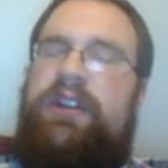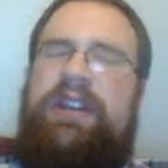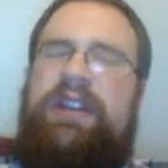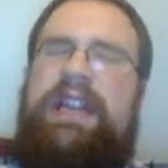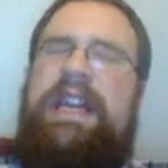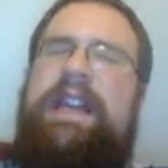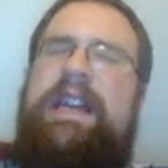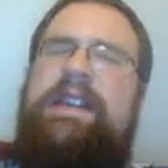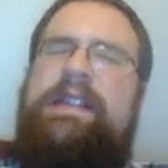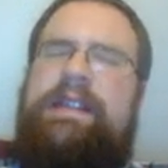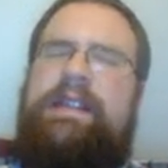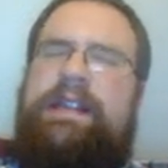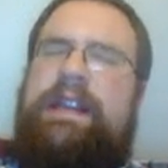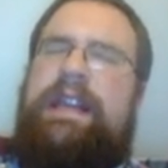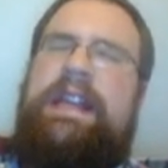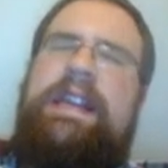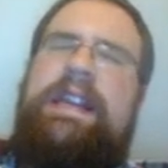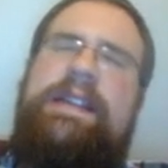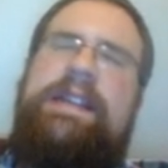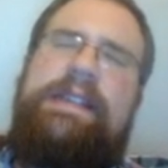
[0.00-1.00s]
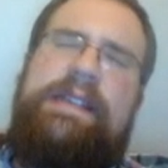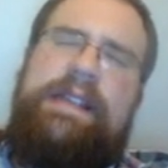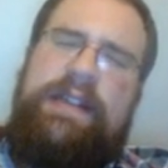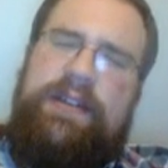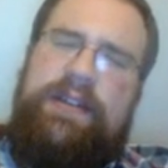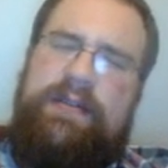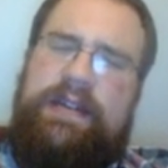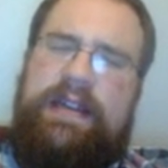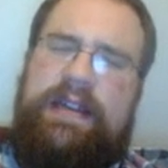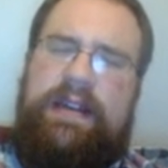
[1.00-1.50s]
Easily
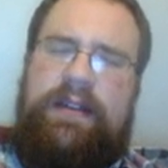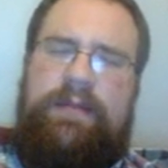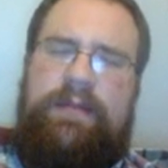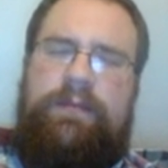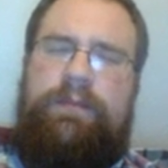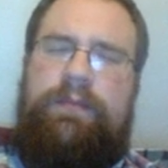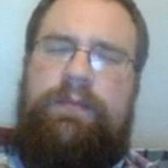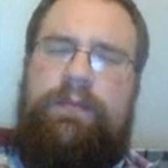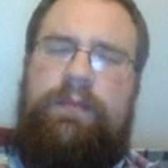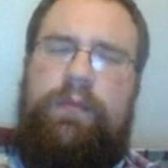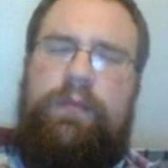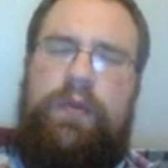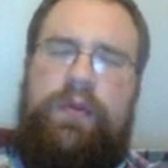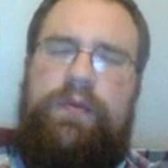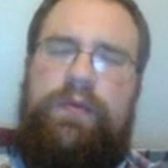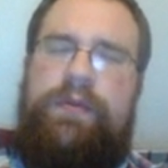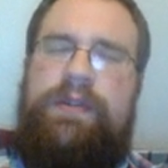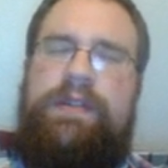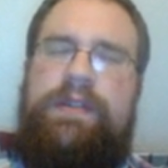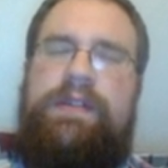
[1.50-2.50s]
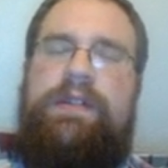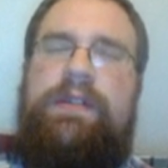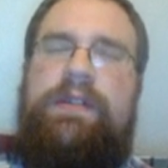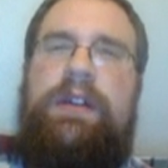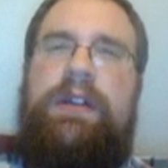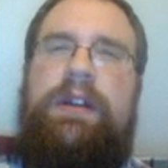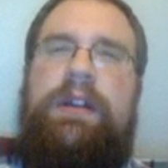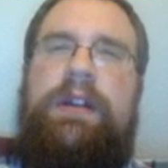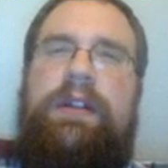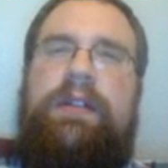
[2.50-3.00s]
you can wound
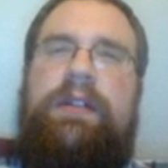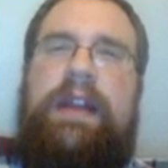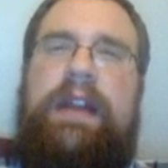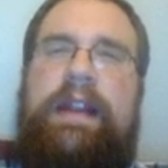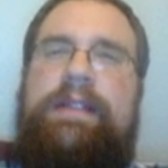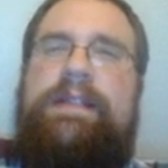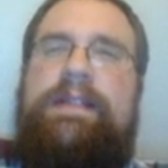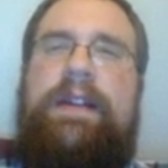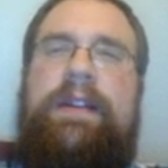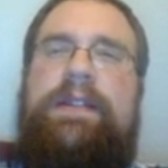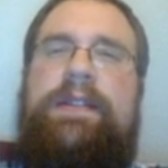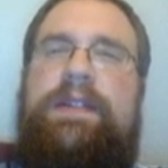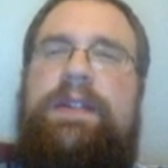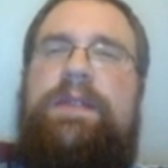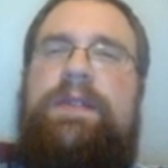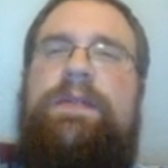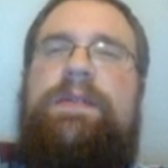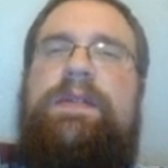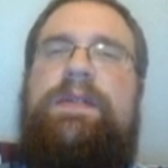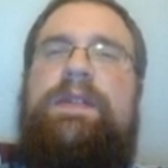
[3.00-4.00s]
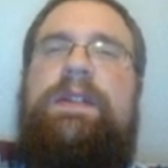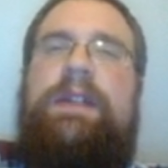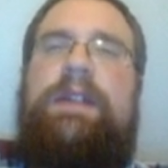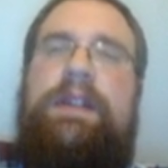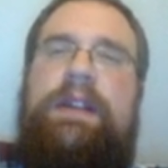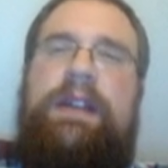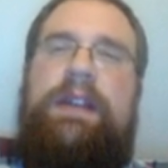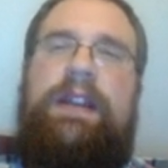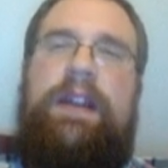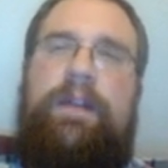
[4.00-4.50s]
knights on 2s
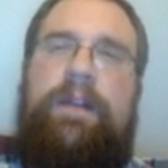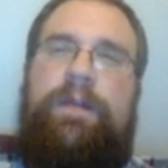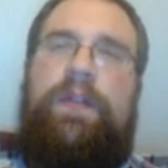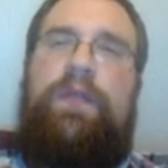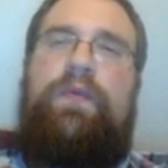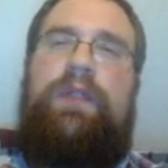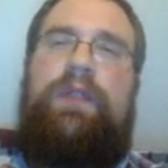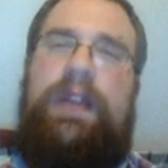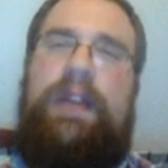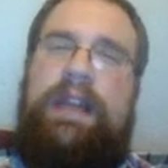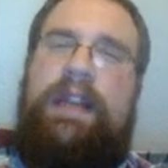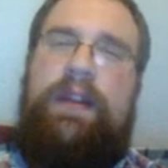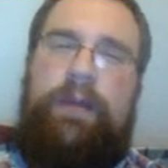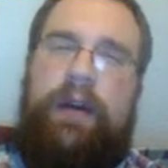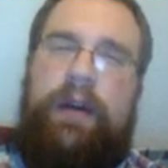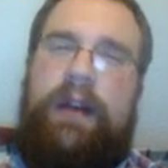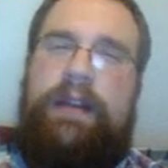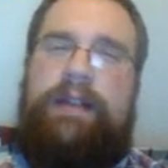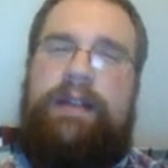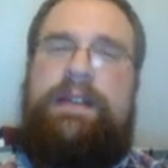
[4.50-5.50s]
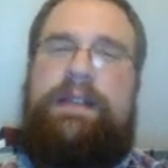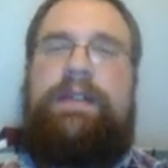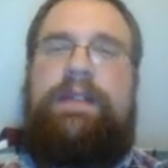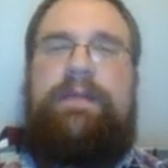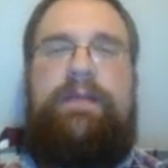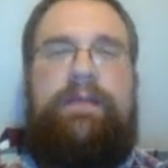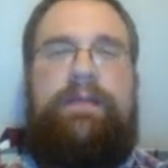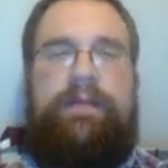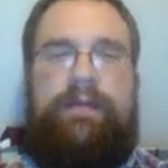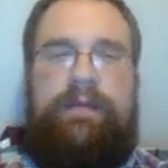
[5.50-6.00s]
if you really wanted to.
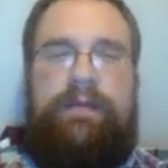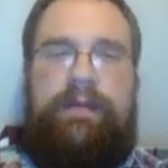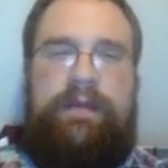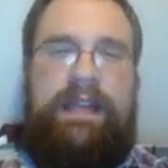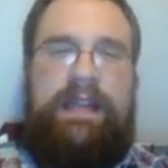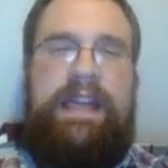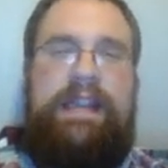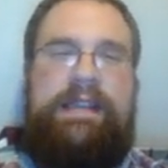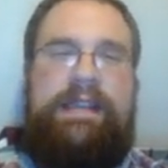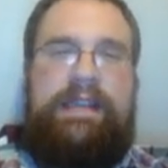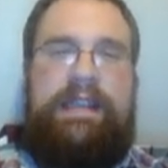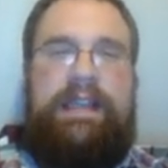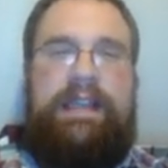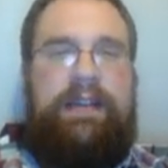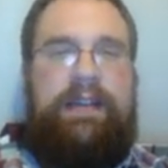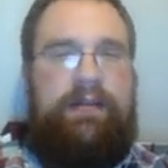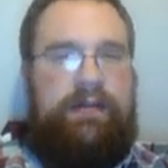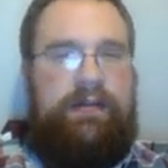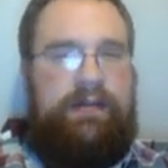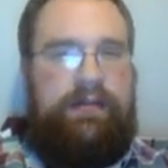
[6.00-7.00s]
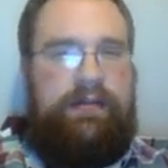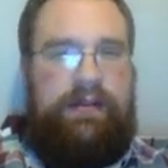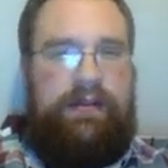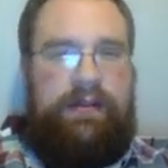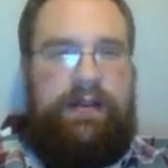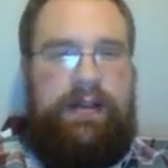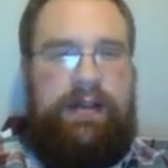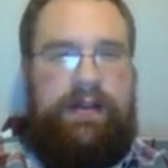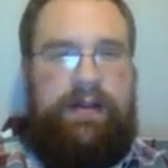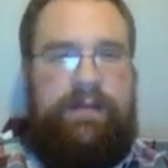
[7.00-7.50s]
Easily.
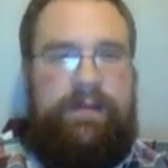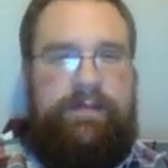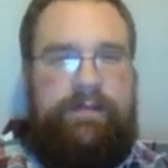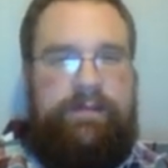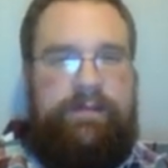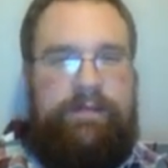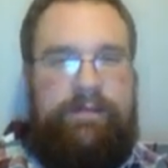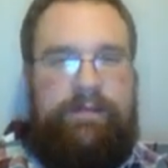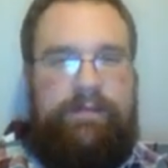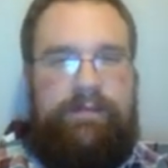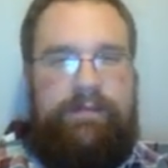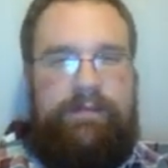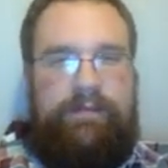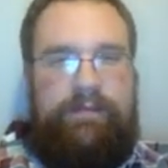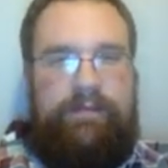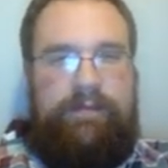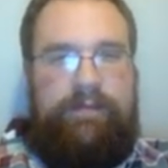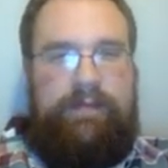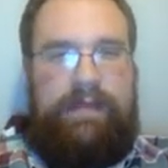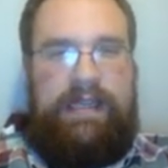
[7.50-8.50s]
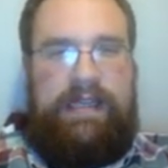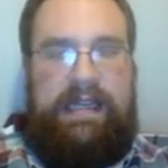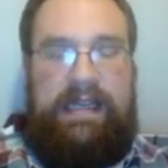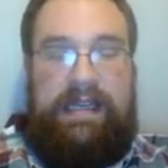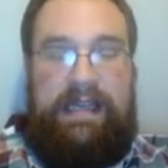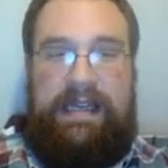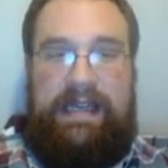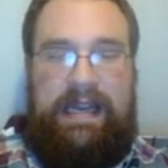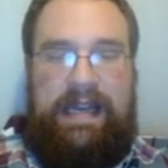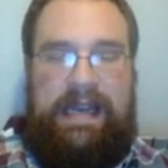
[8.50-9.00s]
And
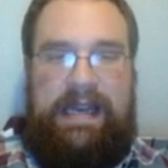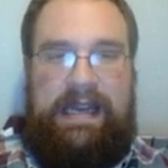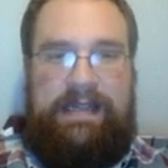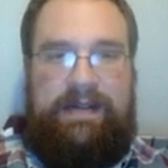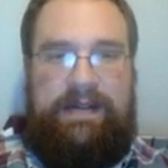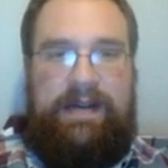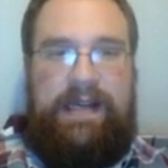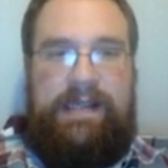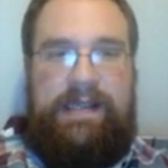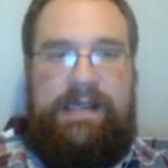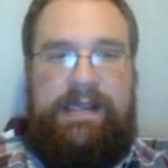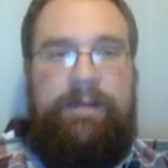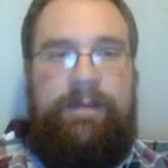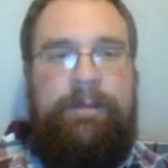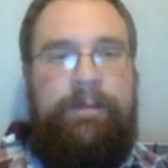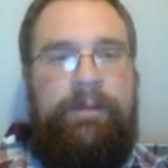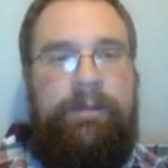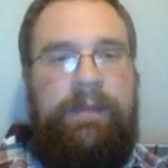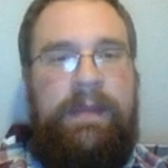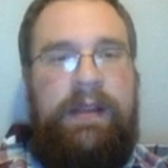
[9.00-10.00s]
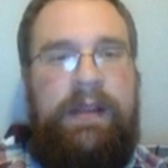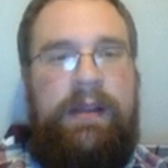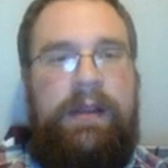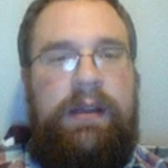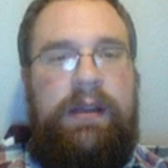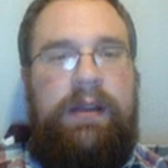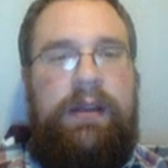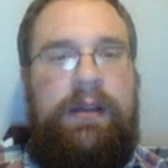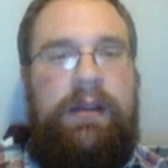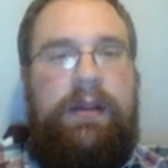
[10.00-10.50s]
that's crazy.
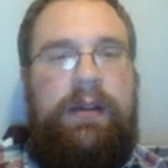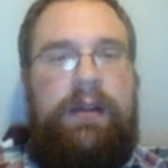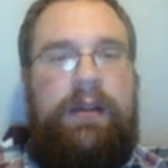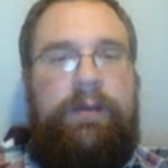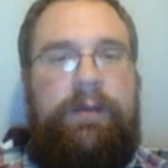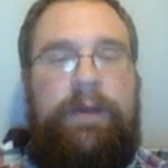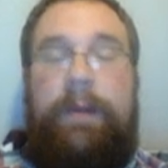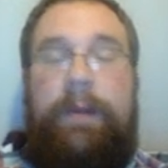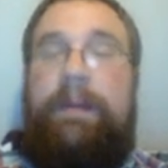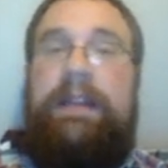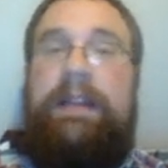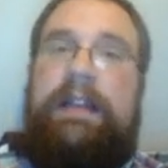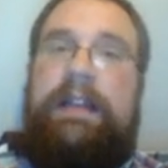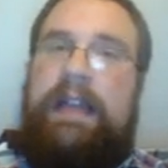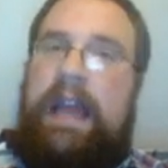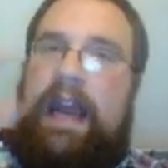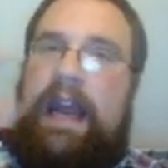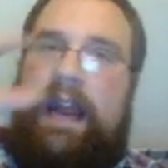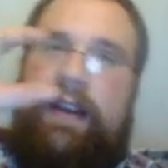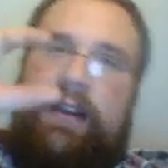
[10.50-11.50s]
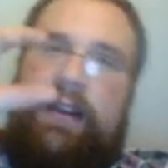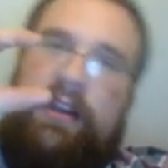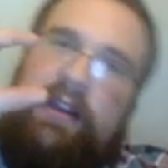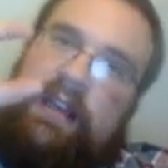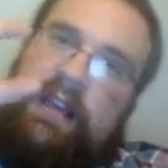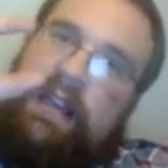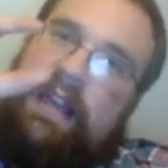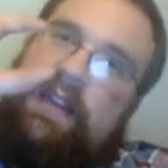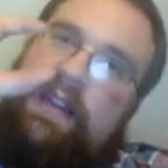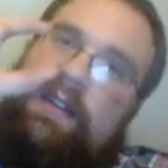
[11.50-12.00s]
From a little guy, you
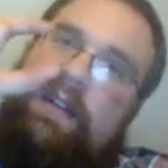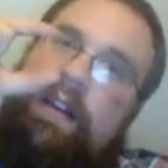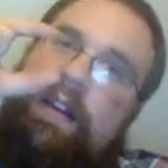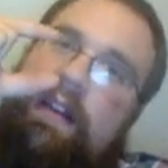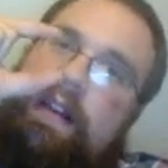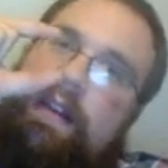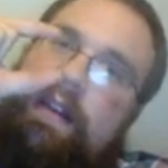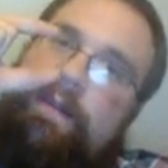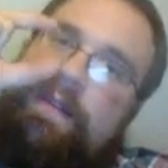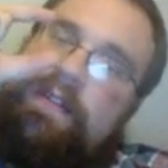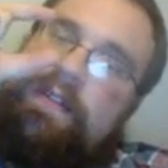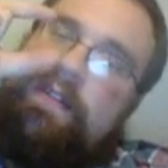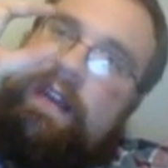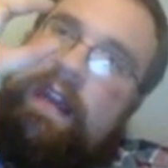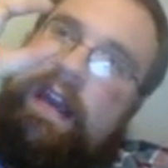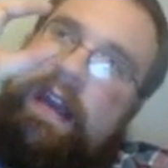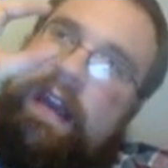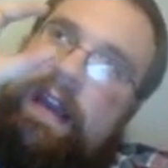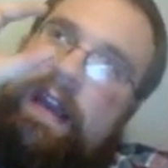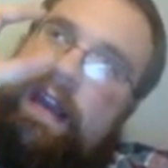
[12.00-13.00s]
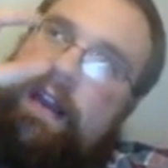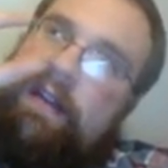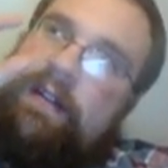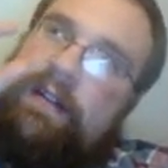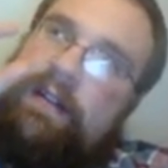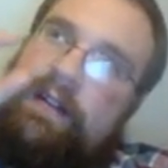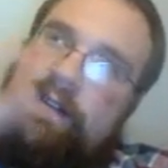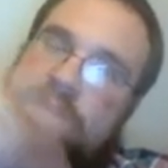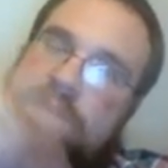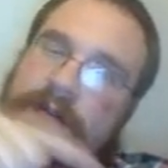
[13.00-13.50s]
can get your little infantry guy
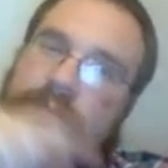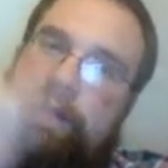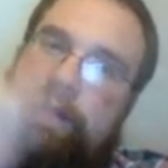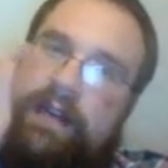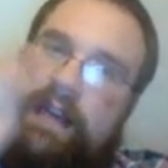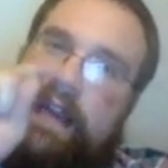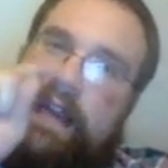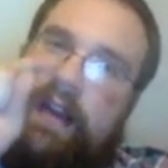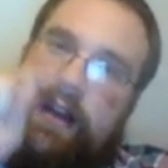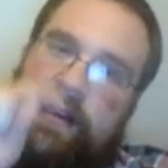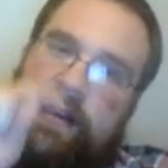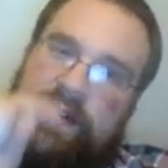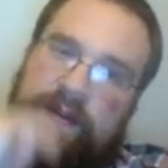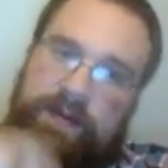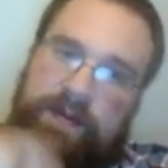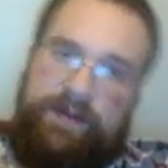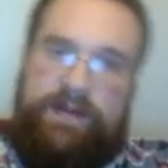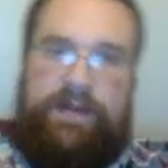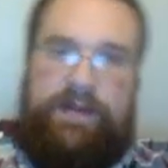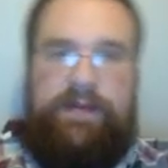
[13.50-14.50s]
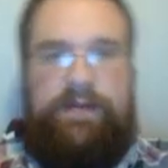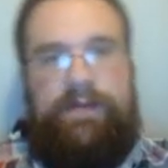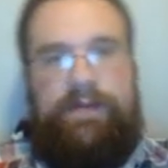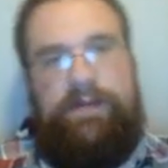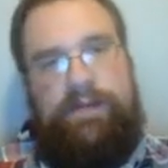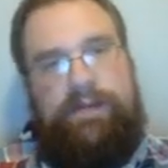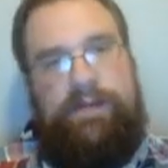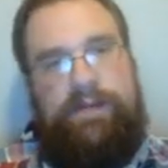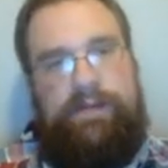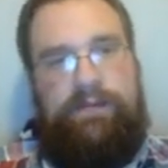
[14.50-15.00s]
to wound a knight on 2s.
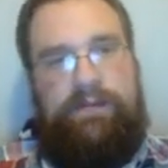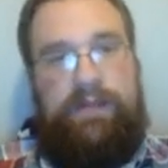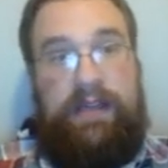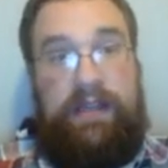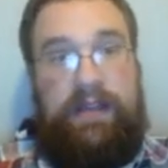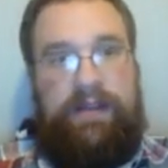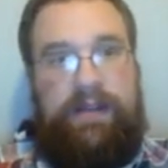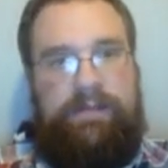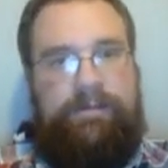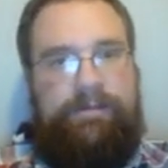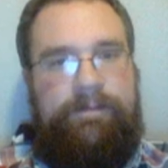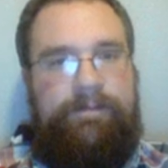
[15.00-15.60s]
Pretty good.